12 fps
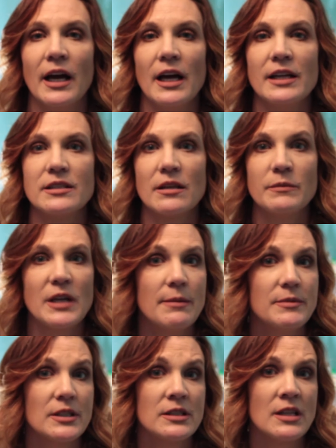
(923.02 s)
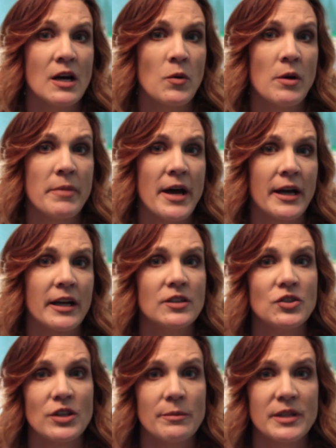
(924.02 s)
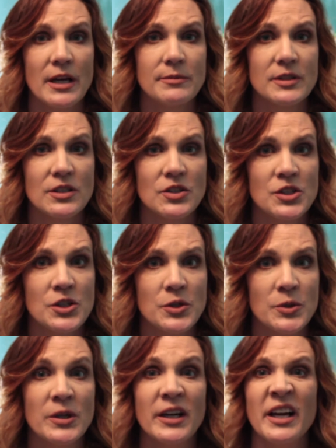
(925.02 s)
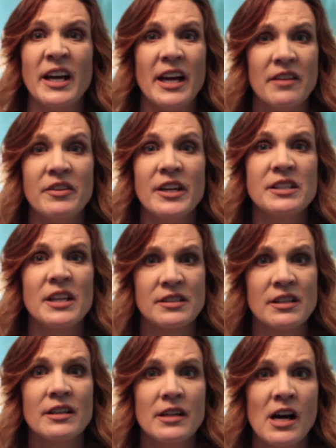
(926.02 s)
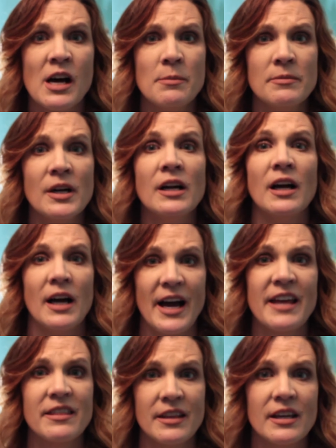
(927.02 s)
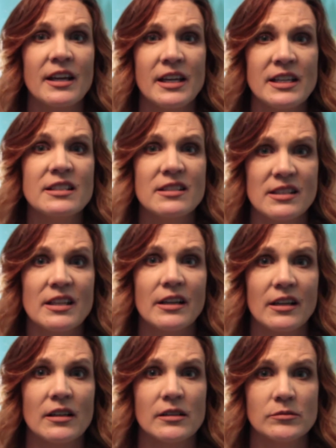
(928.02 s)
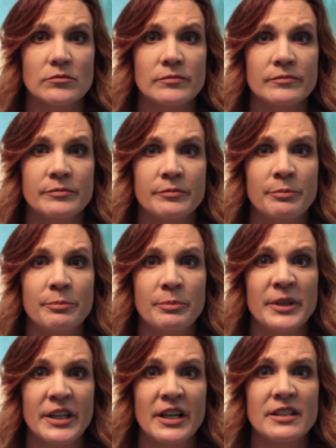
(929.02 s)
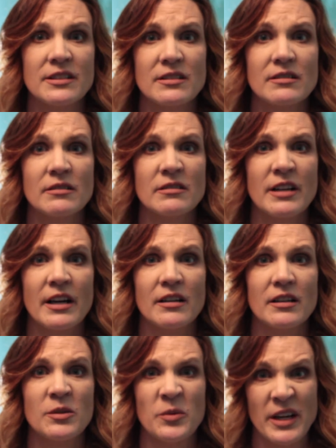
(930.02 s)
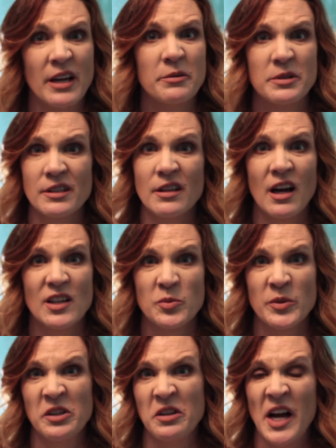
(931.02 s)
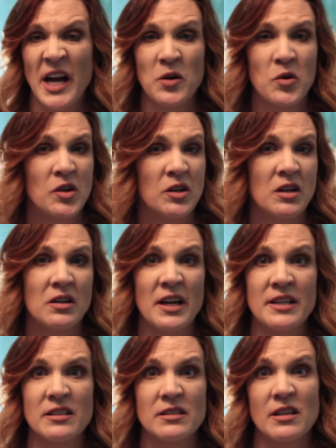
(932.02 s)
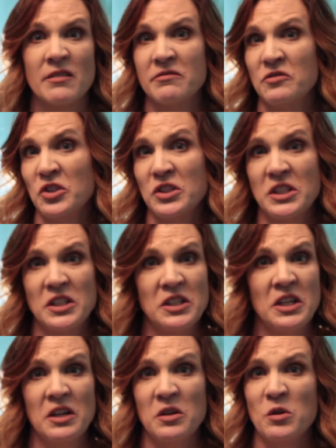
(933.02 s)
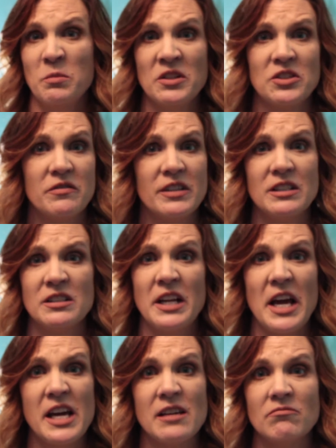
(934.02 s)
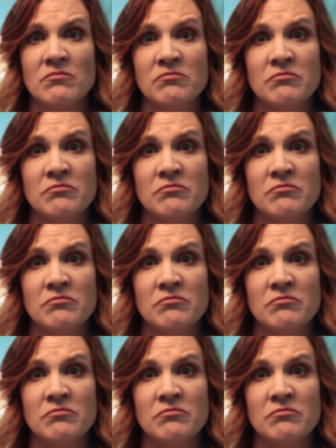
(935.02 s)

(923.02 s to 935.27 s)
And sometimes it's not one package, sometimes it's two. If he doesn't come, I think he's sick. Because when I was in the hospital, I ordered all kinds of stuff. Just got a whole bunch of it today.